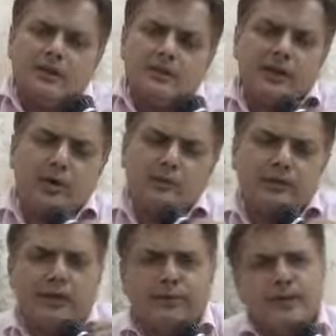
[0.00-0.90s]
is because
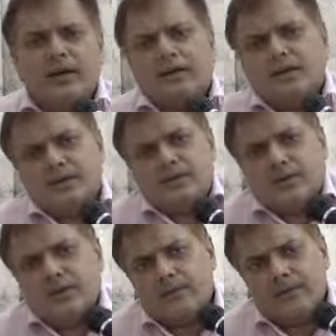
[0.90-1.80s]
we have fiat
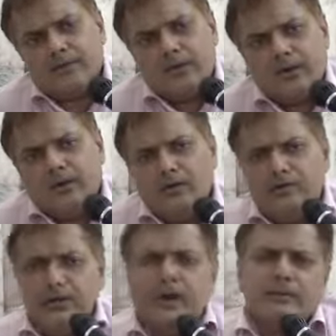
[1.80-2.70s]
currency.
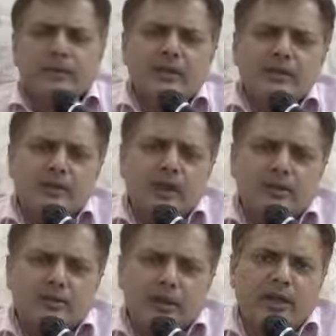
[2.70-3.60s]
Fiat means
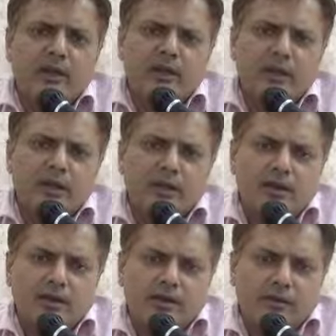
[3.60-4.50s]
that today
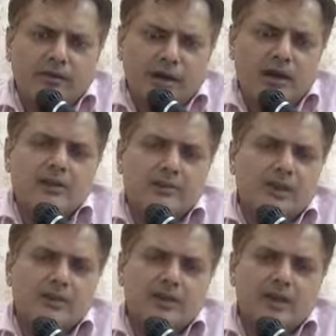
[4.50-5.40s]
finance
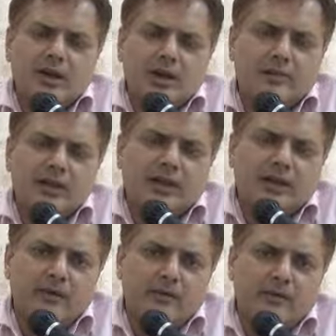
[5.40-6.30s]
minister and RBI
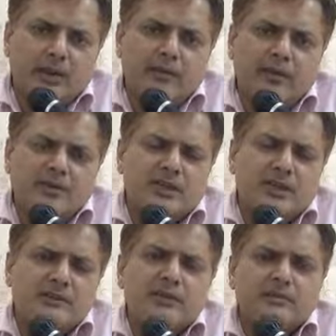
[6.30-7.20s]
can
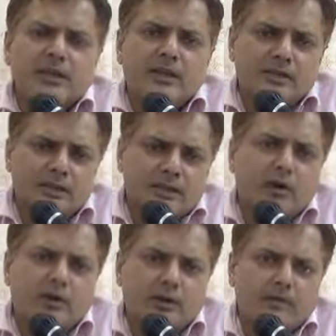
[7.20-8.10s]
manufacture as much money as they
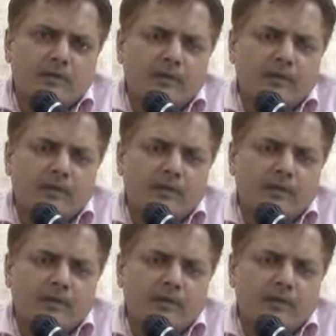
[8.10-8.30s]
want,